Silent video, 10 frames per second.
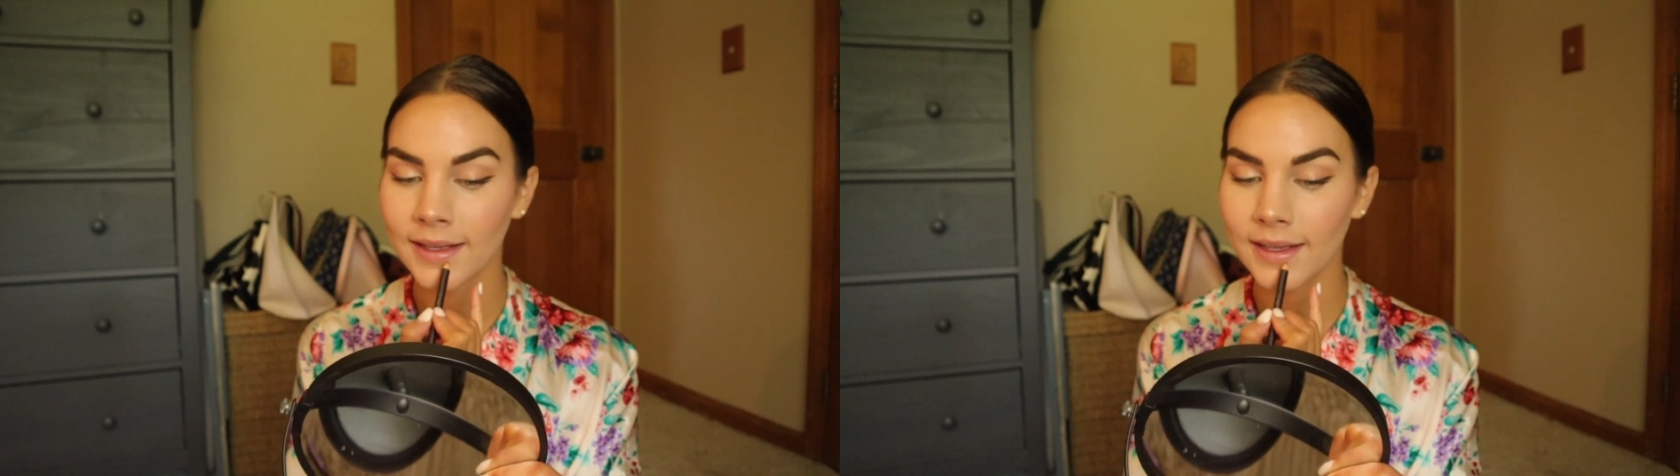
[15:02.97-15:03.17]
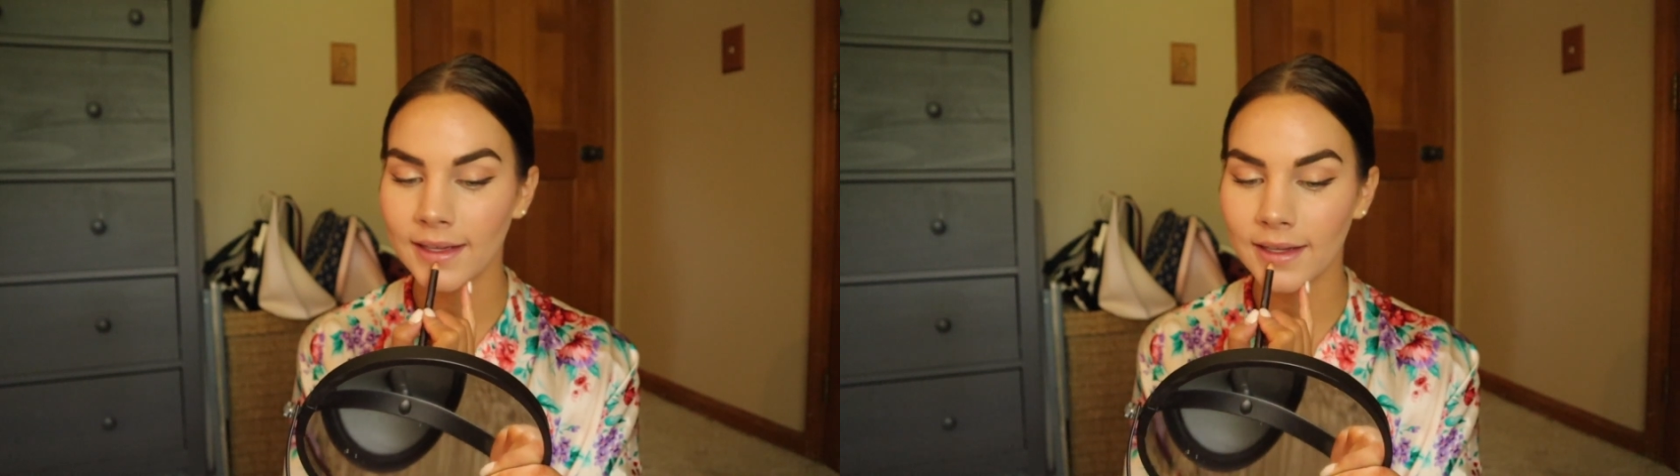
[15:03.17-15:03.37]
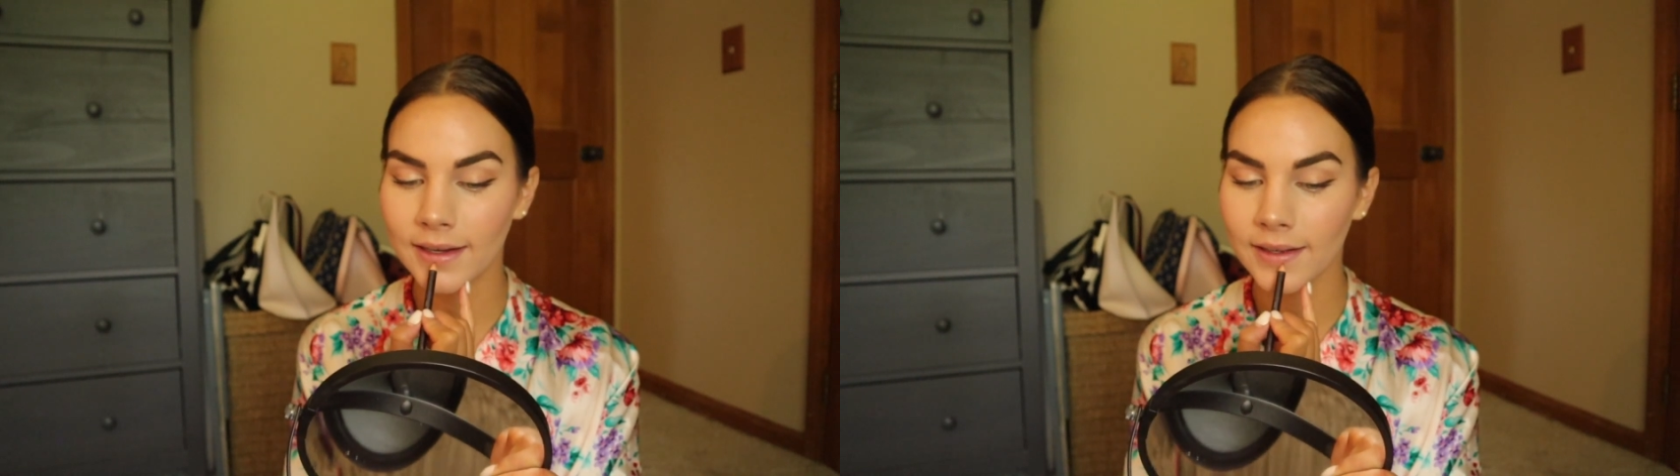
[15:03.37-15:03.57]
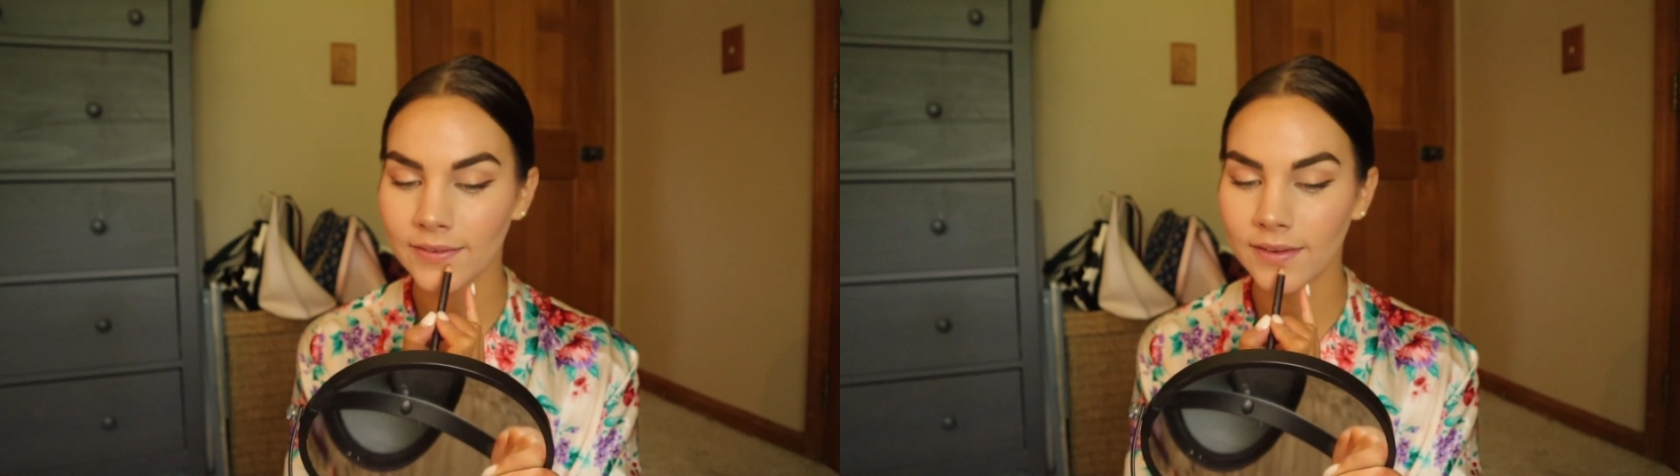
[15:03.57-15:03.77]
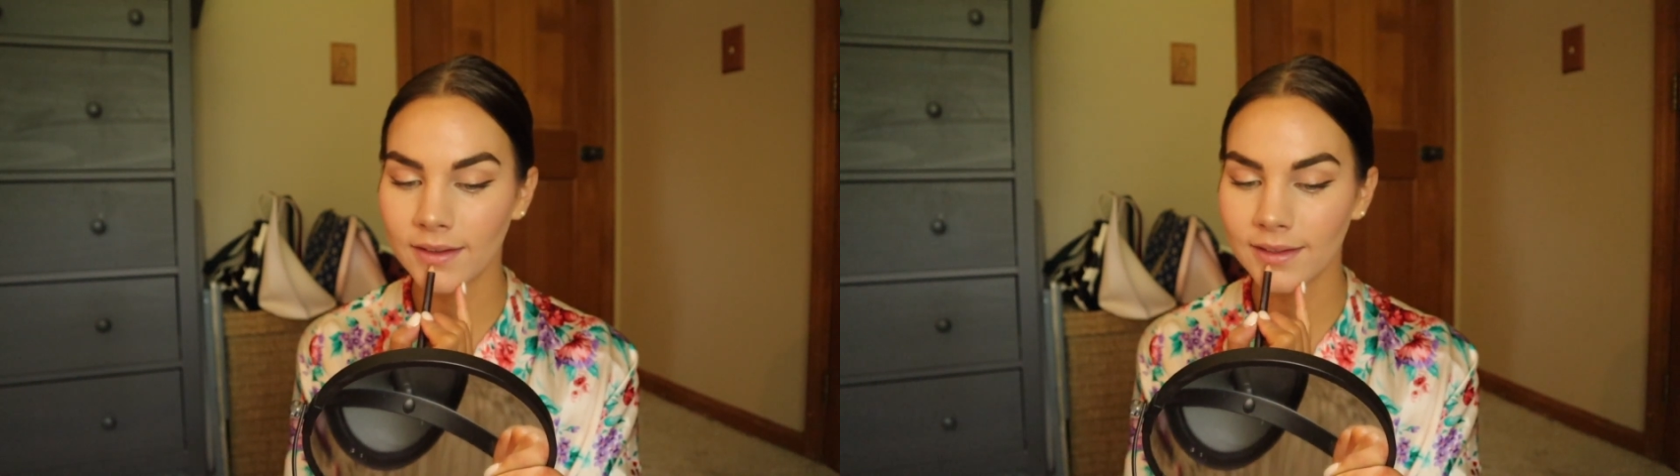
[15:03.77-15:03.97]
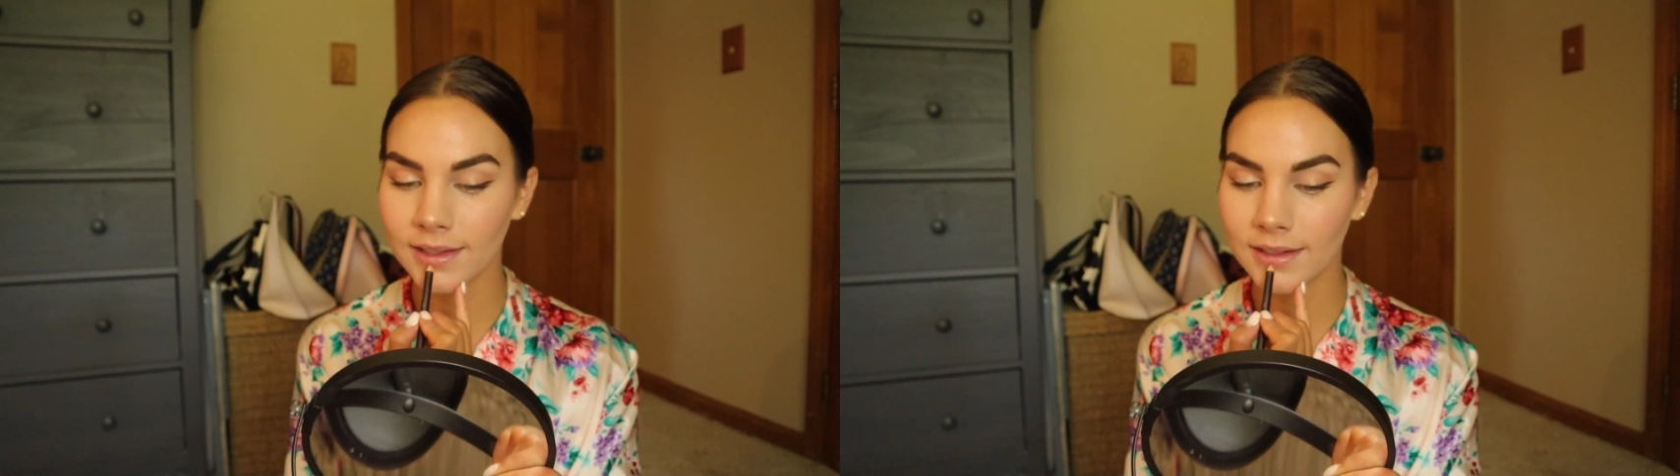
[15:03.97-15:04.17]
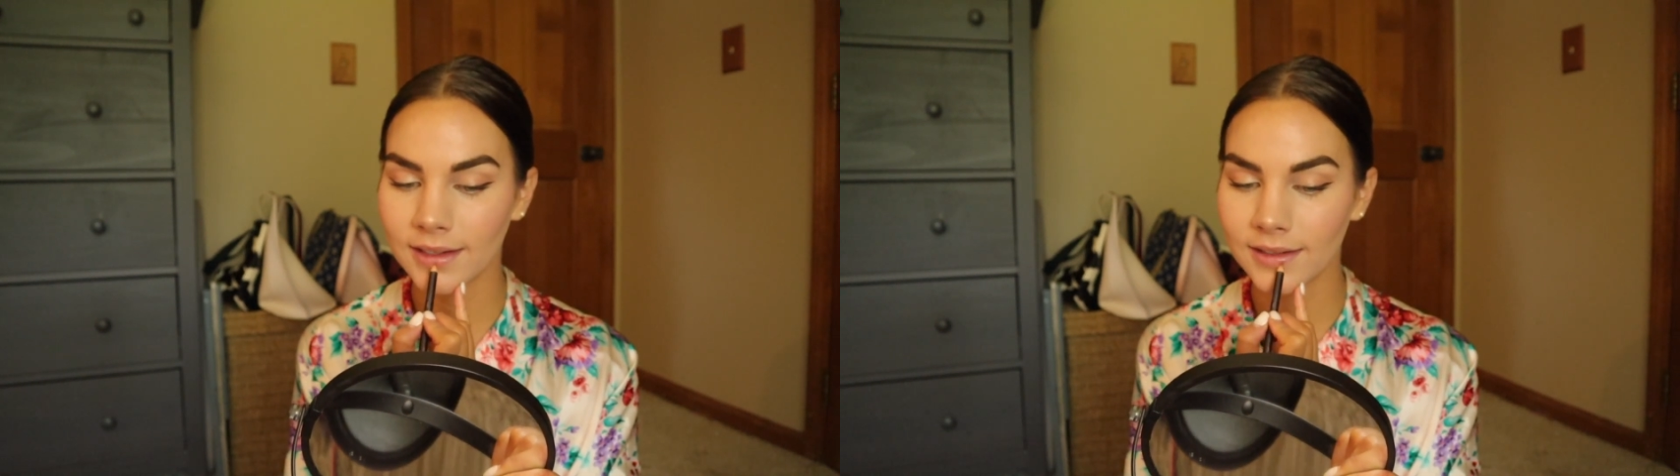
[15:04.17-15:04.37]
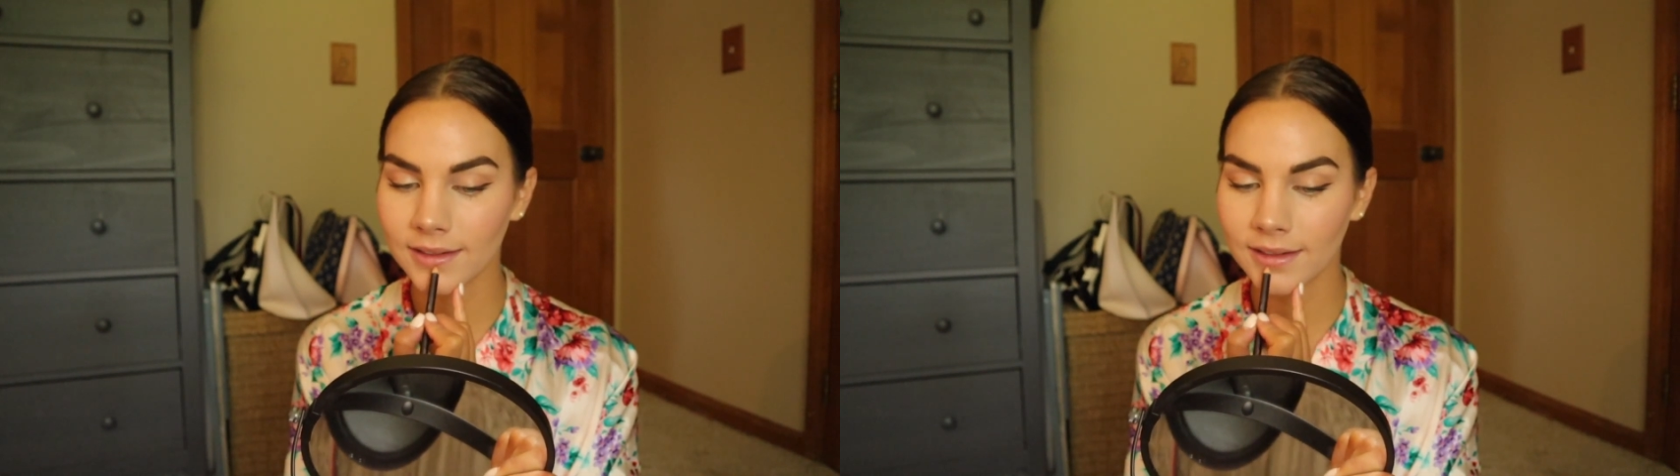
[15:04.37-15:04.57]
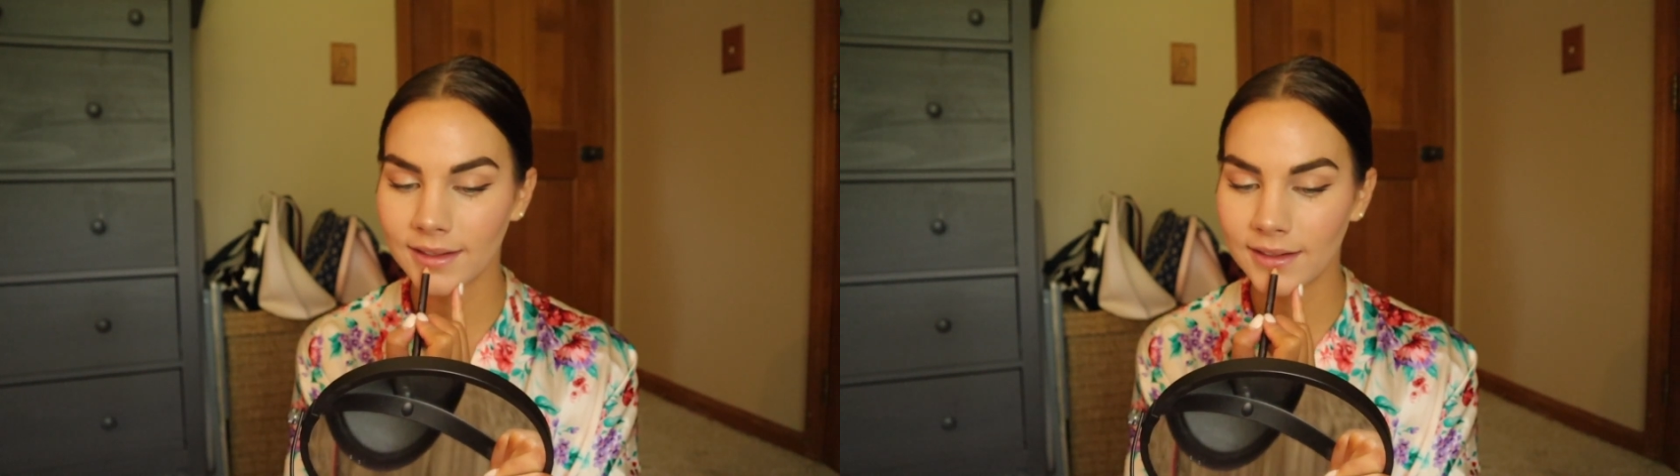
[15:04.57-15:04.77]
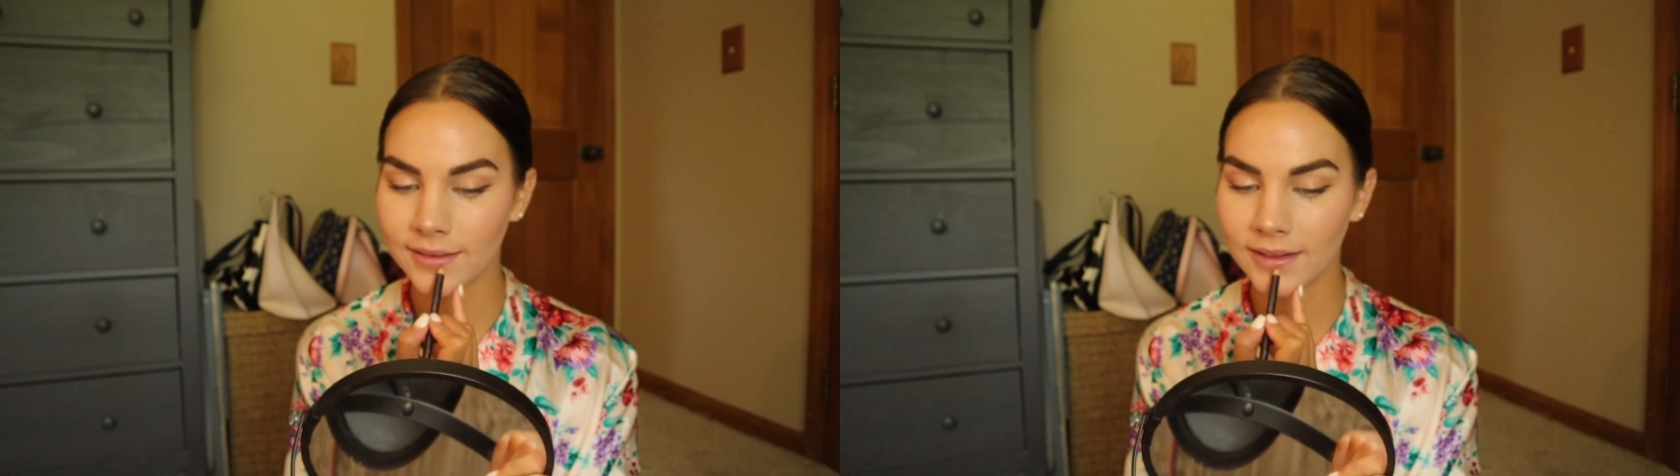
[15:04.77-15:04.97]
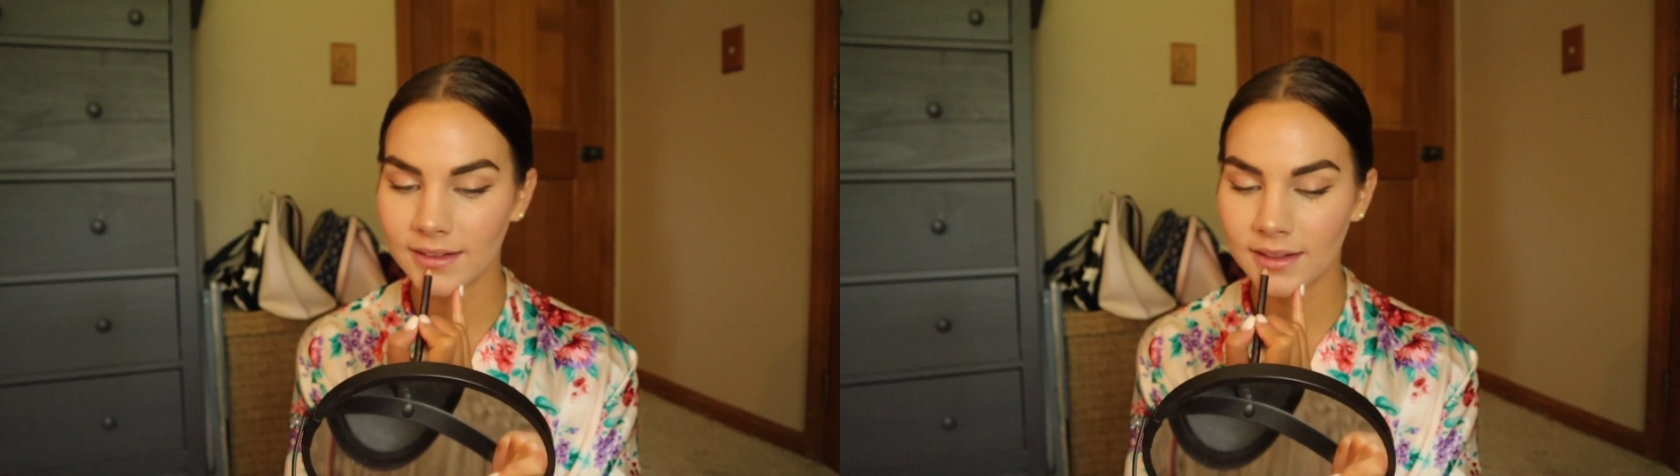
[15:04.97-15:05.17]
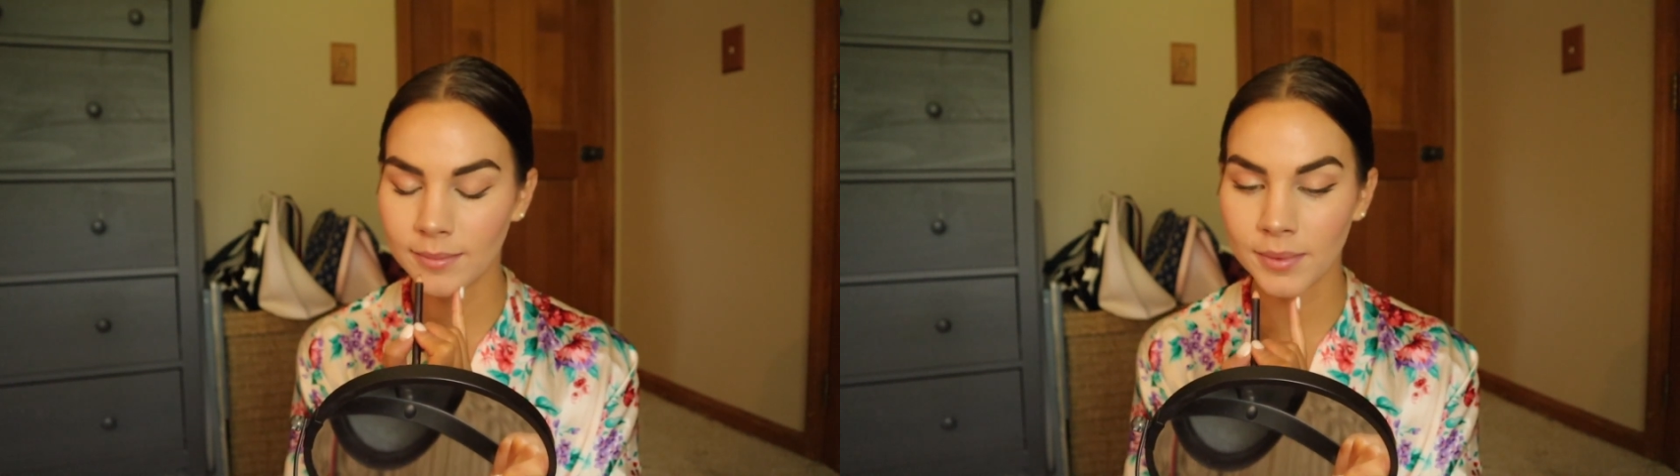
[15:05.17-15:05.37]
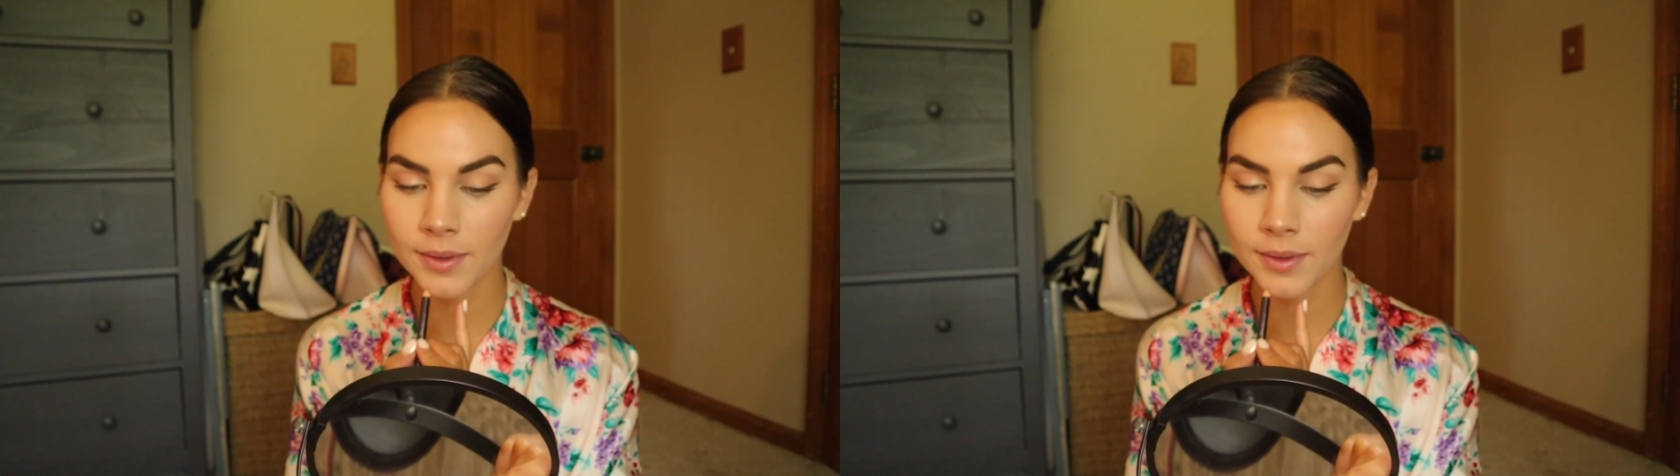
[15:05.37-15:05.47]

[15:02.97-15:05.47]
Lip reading: and following the natural line on my lip.